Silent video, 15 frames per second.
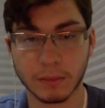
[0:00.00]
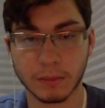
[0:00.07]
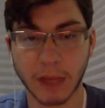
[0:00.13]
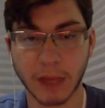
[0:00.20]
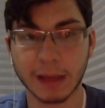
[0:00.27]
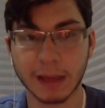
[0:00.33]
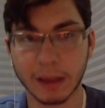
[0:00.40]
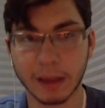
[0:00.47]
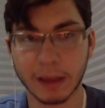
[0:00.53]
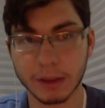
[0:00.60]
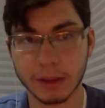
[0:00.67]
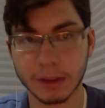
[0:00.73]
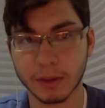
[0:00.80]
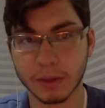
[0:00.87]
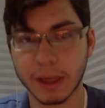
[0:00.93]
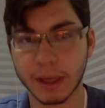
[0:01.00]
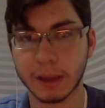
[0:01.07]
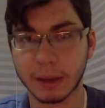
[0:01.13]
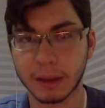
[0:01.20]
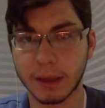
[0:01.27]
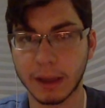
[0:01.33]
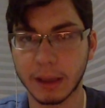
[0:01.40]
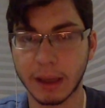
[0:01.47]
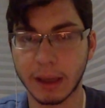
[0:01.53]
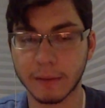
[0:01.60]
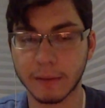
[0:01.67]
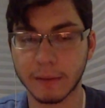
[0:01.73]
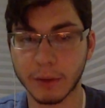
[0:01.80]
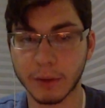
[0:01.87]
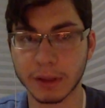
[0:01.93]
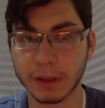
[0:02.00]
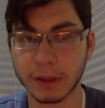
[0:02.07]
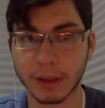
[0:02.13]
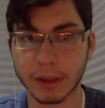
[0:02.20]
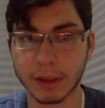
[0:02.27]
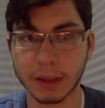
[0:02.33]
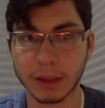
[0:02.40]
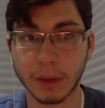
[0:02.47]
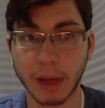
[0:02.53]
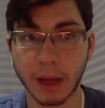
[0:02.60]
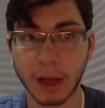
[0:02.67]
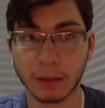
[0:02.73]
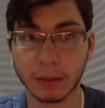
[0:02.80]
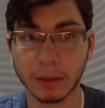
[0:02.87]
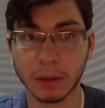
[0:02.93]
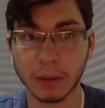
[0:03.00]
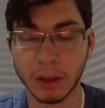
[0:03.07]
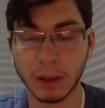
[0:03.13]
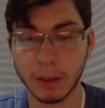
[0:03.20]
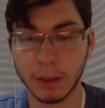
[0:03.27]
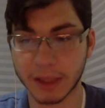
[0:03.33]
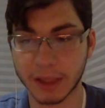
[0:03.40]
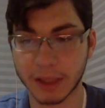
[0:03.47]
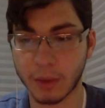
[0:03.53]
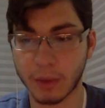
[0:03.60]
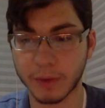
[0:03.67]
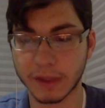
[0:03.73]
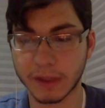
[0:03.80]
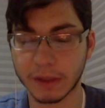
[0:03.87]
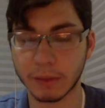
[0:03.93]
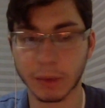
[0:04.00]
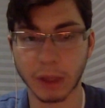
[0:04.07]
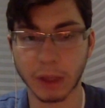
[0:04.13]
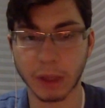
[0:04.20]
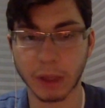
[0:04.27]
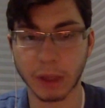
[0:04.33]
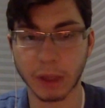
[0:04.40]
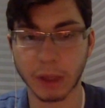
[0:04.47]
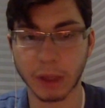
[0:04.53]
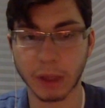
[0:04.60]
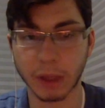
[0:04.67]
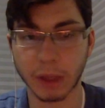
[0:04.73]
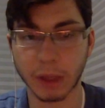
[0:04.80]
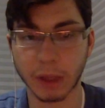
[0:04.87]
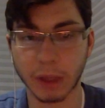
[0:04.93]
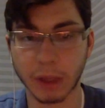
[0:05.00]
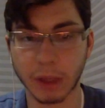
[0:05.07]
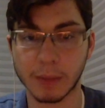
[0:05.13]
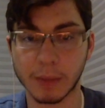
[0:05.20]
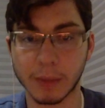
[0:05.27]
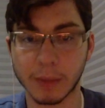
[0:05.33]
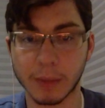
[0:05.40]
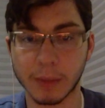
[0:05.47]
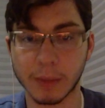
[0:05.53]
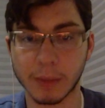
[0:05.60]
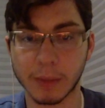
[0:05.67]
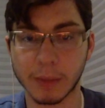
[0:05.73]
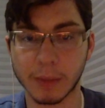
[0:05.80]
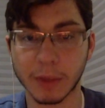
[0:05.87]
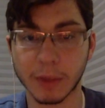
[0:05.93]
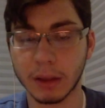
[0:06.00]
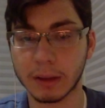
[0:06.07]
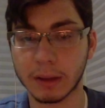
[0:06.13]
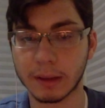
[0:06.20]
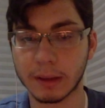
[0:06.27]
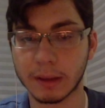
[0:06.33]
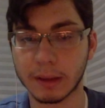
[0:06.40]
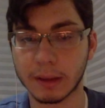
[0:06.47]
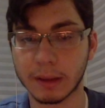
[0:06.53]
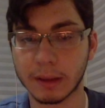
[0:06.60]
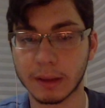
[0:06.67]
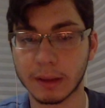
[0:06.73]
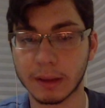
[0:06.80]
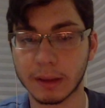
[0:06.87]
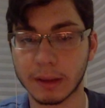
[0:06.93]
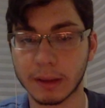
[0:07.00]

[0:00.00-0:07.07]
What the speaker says: And also take a kind of focus, right? So now, based on what we've seen, we kind of, yeah, and then take it from there.